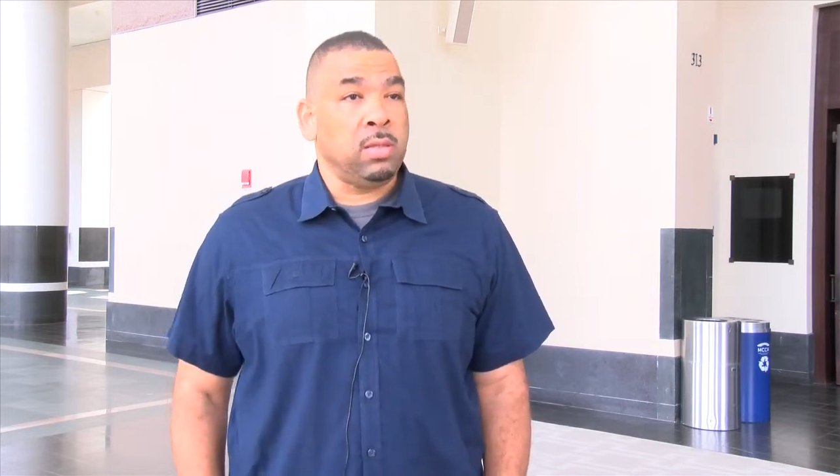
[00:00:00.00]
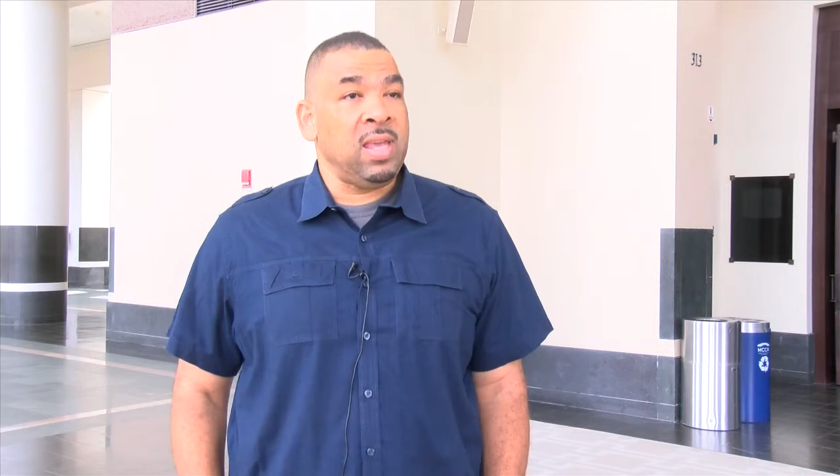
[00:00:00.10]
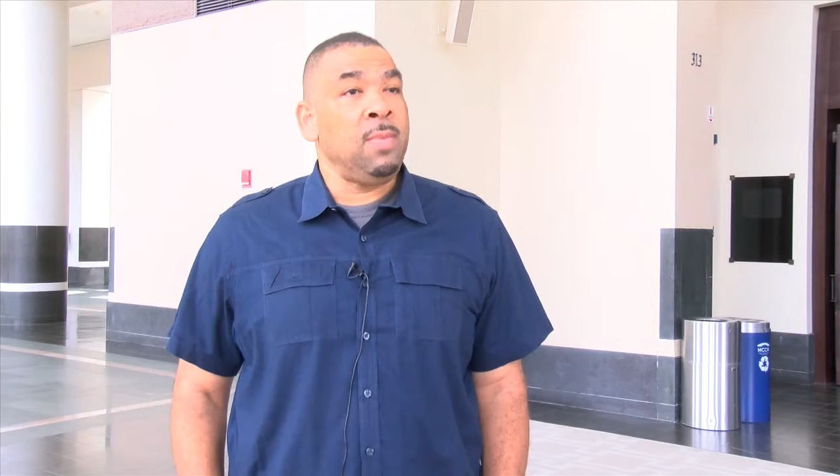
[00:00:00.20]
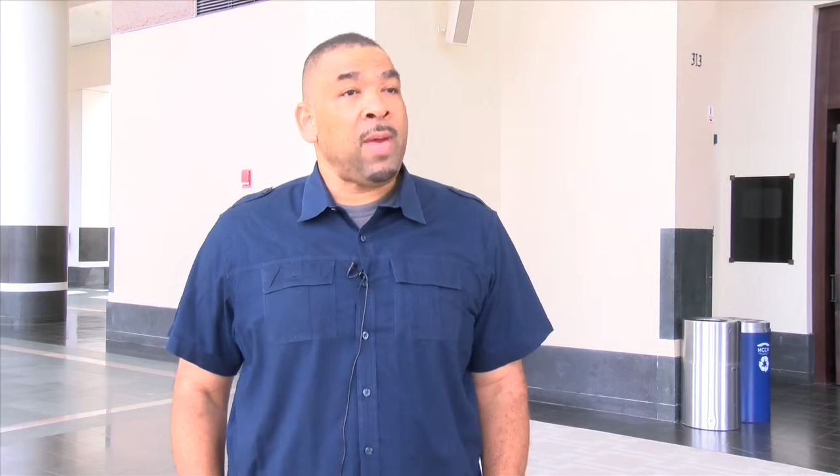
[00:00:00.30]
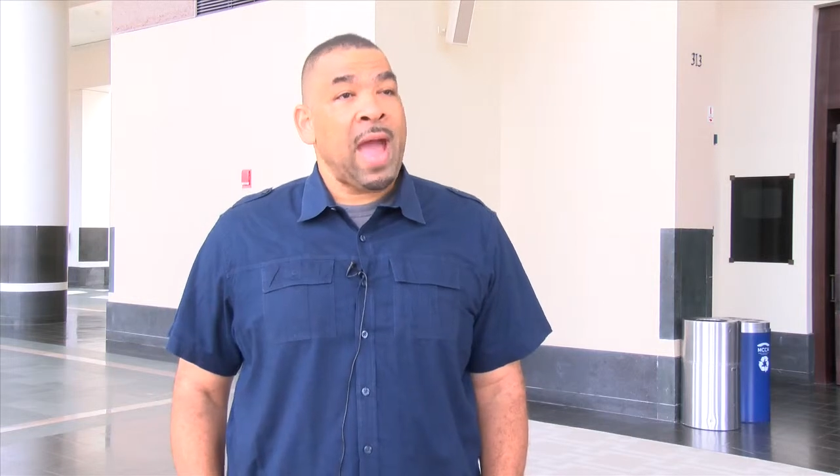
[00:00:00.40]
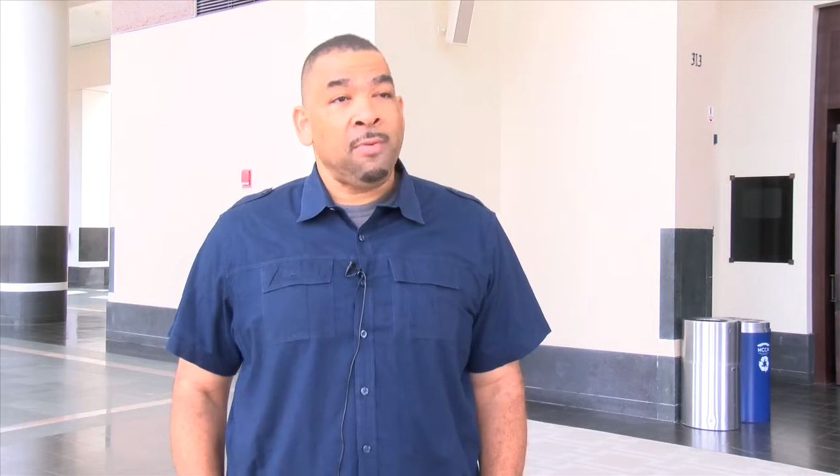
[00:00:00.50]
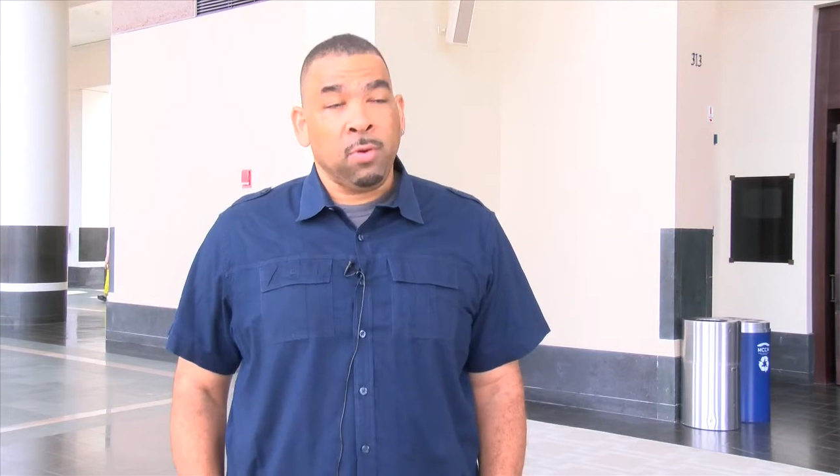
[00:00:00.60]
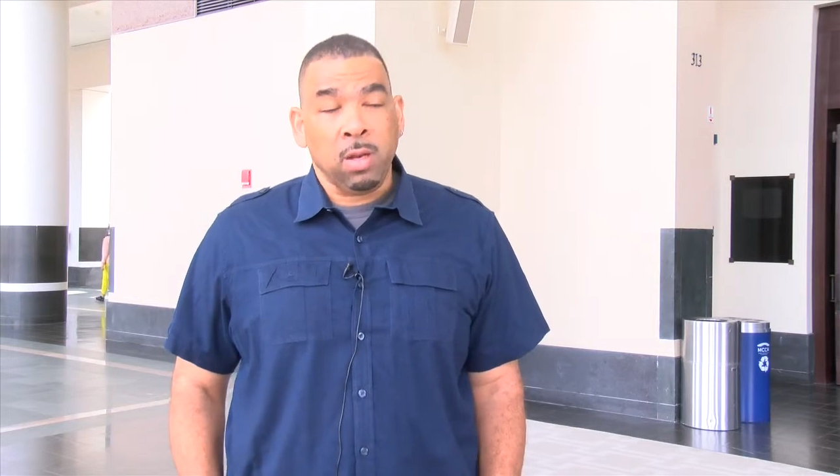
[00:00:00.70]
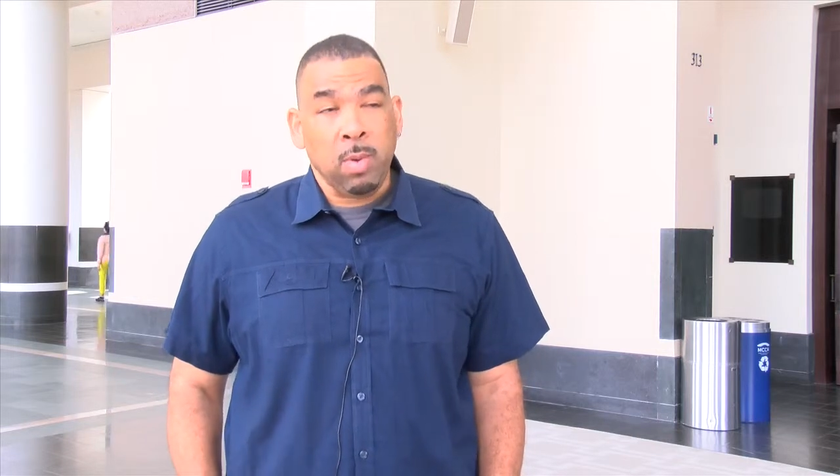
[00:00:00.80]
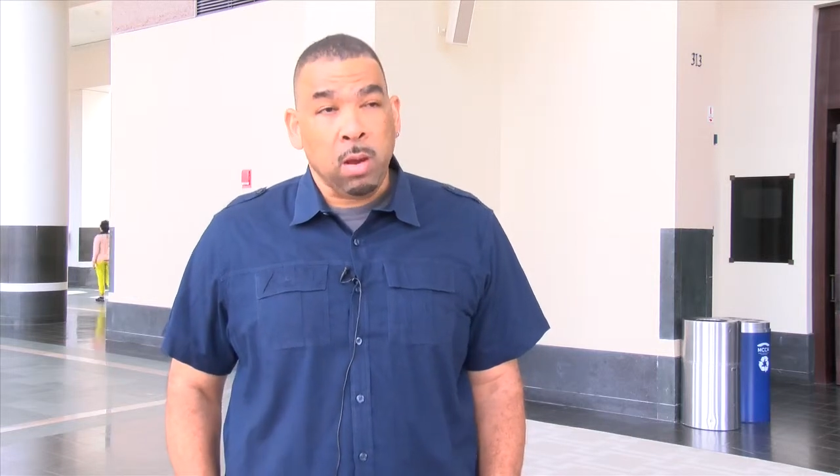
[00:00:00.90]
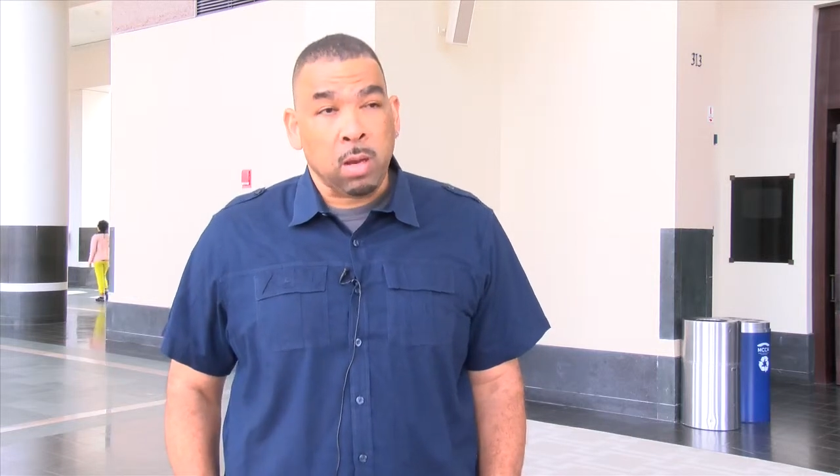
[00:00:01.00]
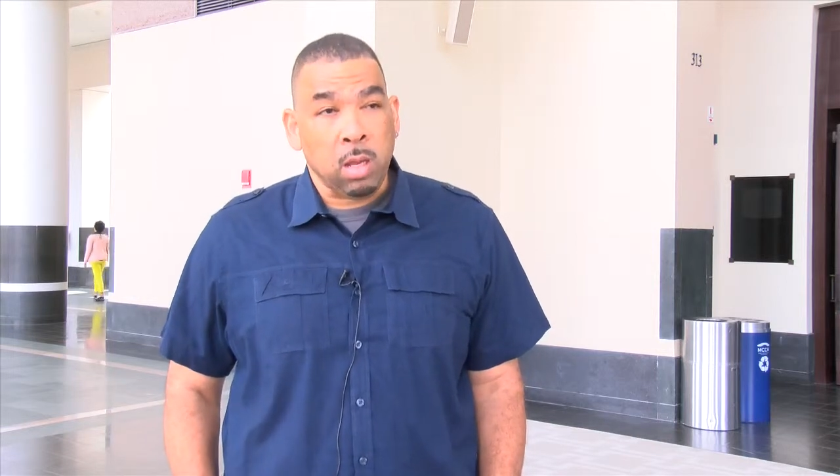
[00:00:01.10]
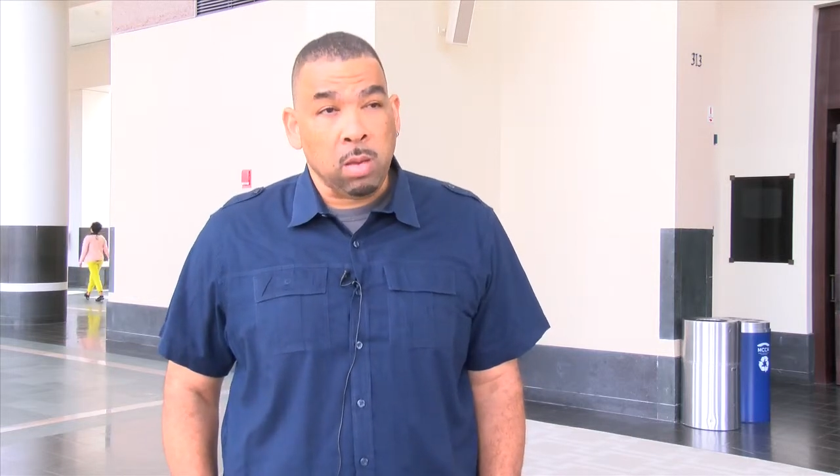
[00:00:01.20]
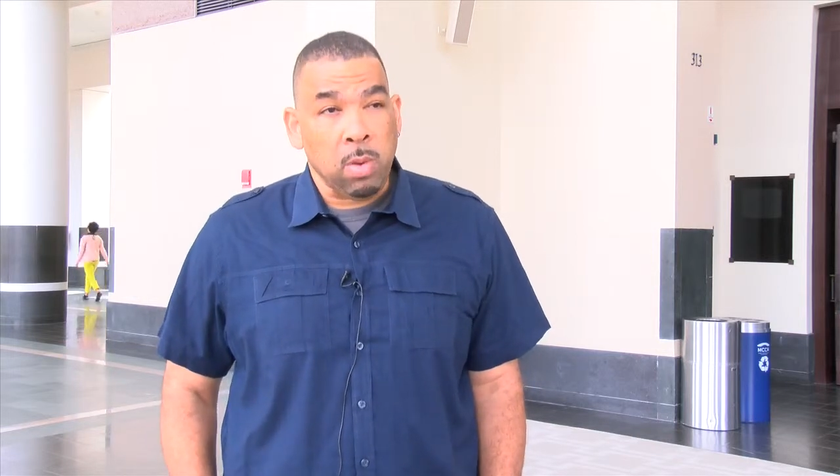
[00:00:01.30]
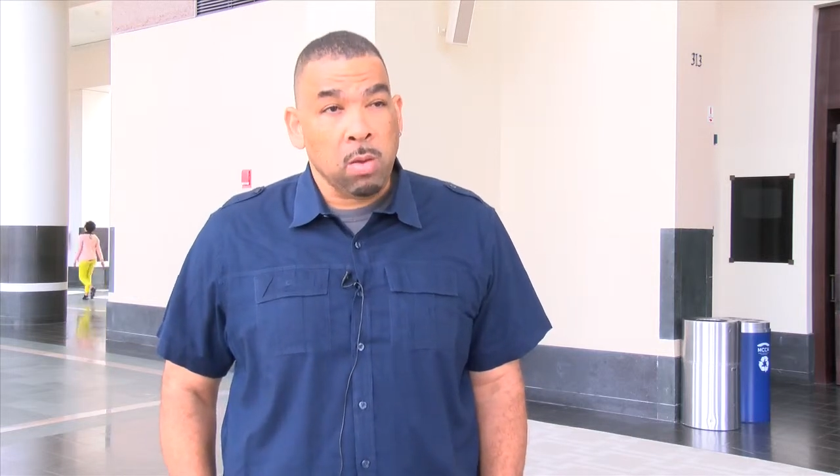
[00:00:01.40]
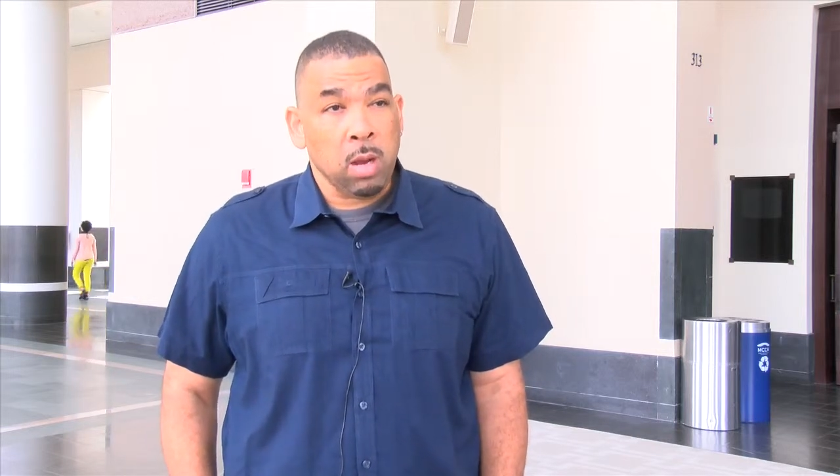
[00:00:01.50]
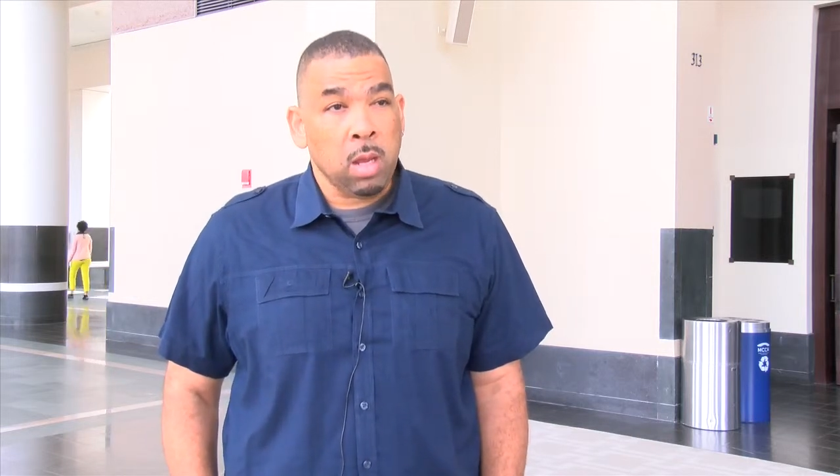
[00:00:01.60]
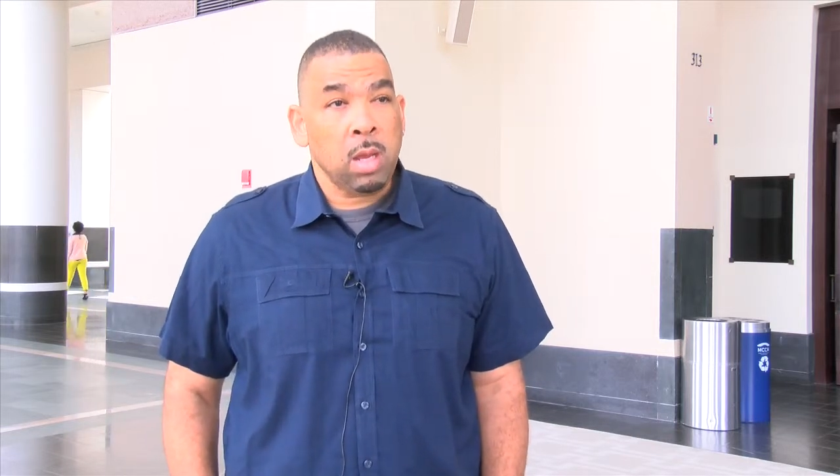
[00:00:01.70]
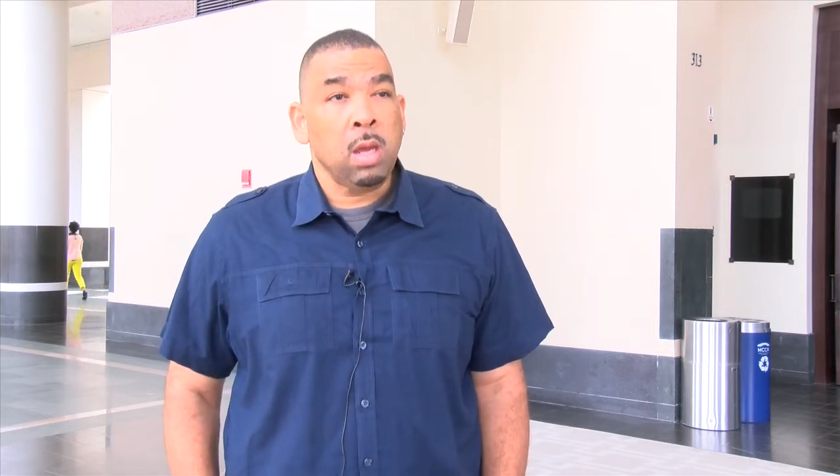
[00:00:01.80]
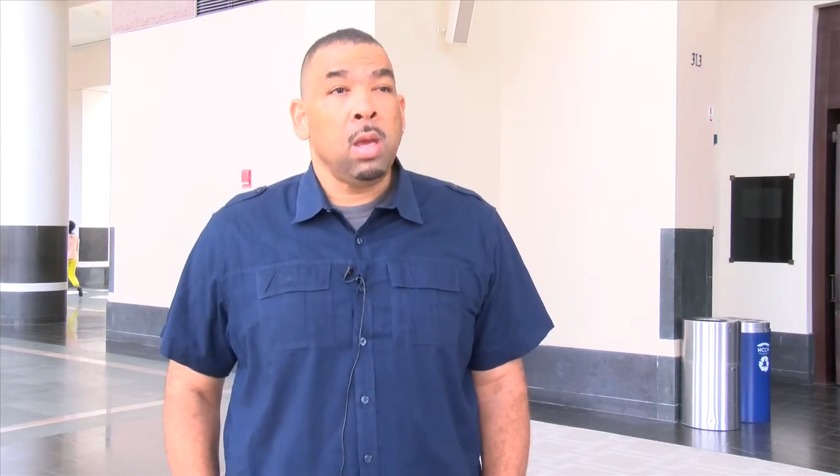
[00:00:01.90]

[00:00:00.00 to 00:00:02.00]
deep African American community.